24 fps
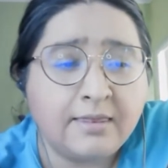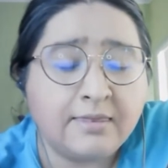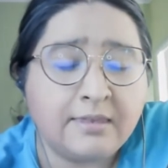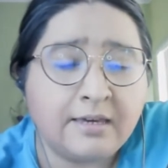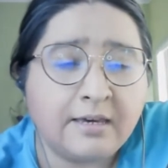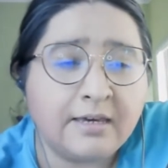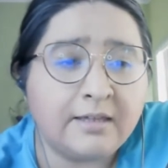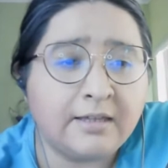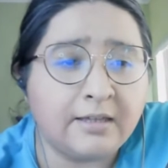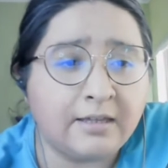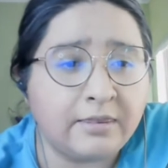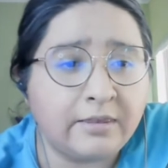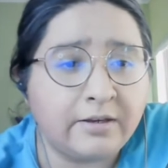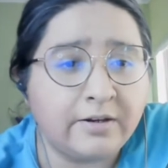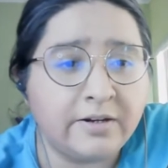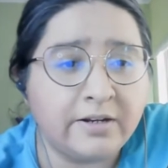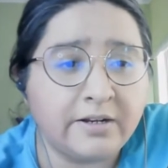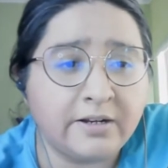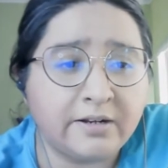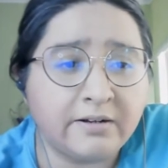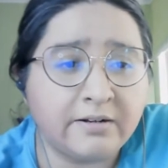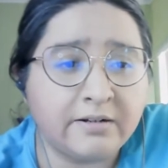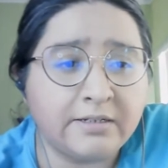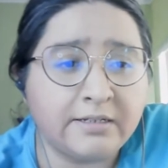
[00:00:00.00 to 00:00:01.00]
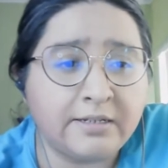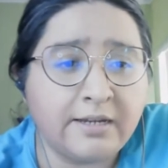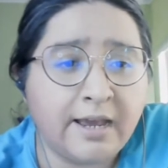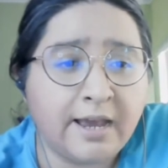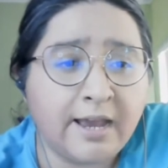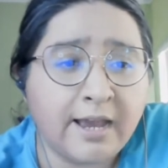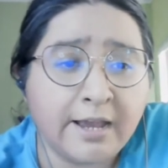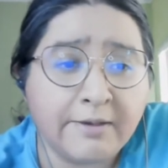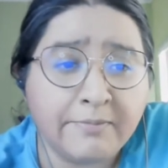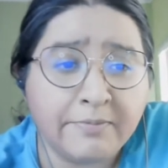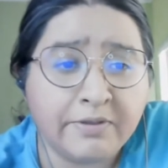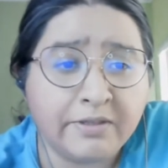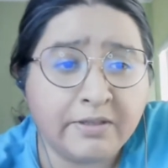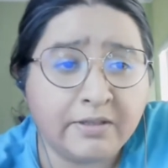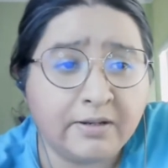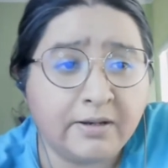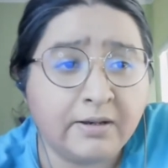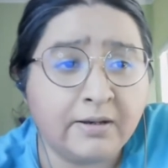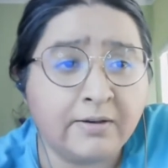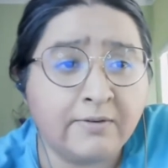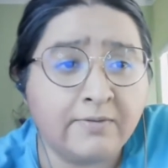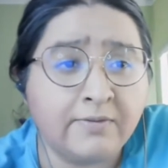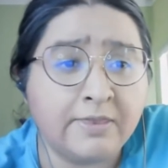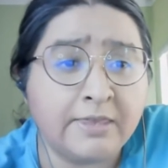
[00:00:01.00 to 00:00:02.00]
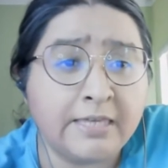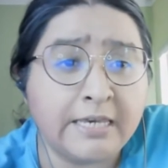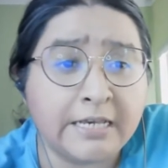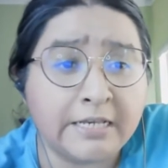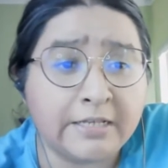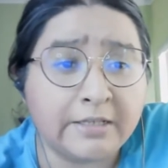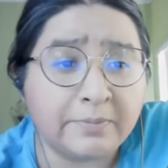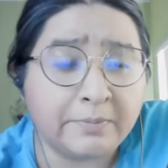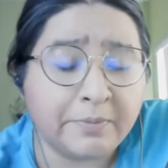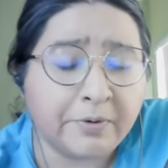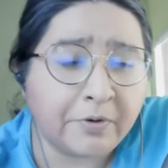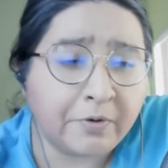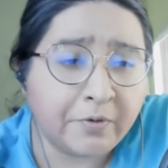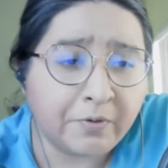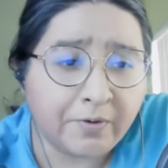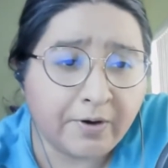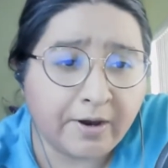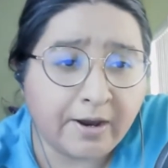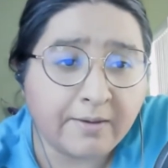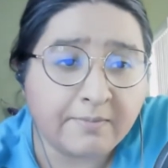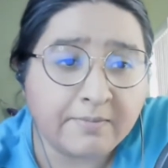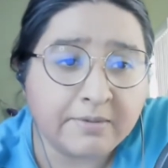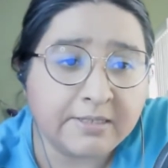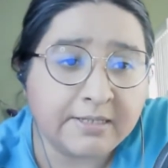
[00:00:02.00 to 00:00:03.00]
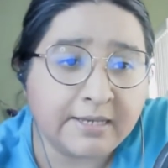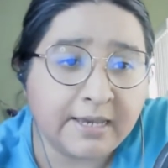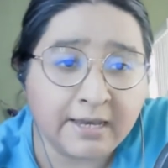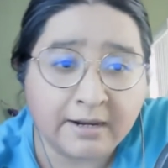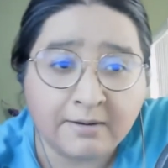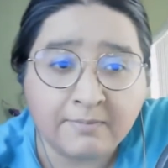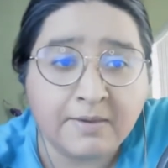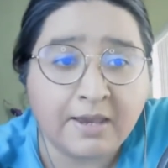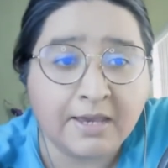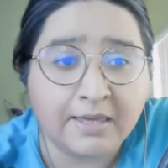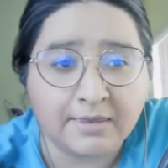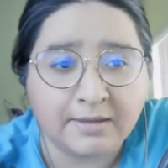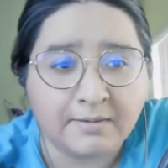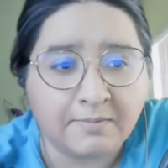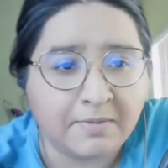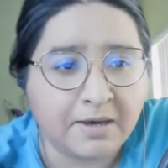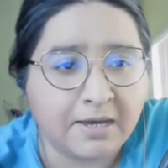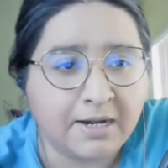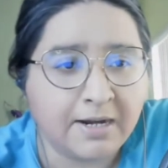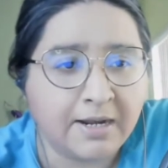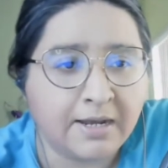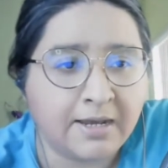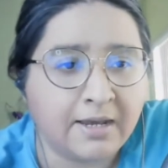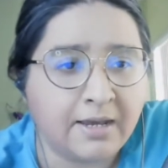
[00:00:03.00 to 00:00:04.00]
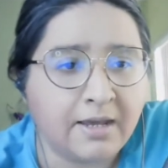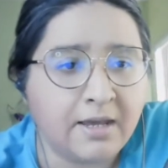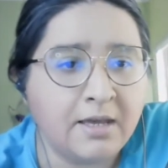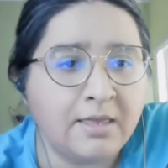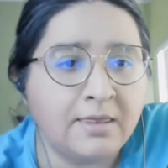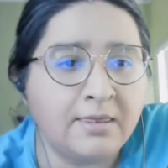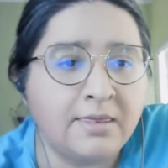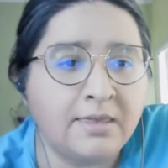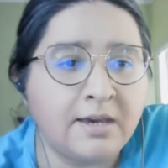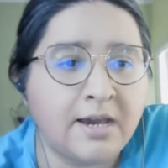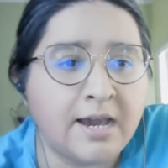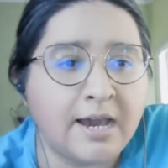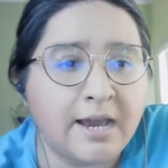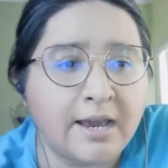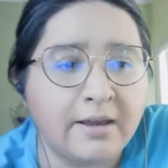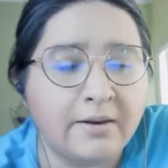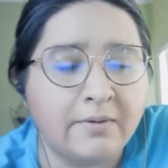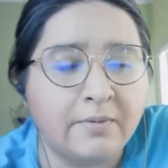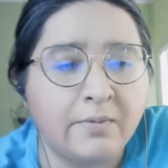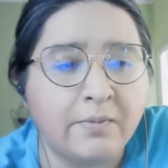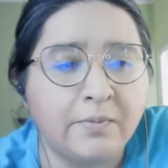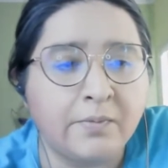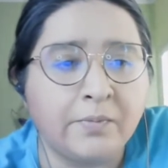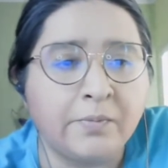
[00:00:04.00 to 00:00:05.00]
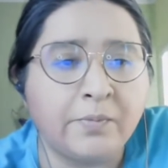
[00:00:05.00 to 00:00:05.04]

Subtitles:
that other types of these programs can make the money. And that,